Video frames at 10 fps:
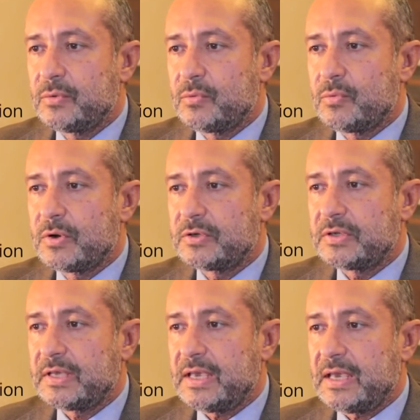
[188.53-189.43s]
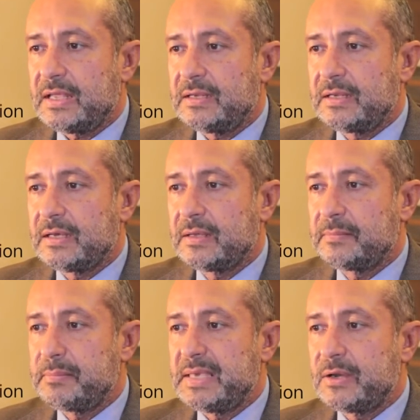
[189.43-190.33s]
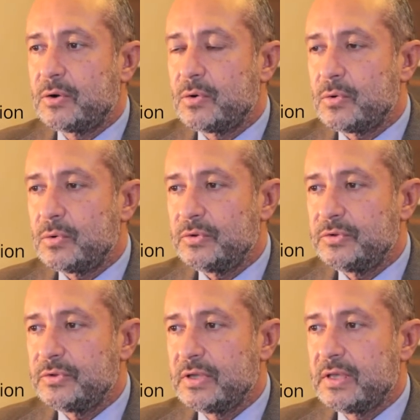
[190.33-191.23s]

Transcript: what can be called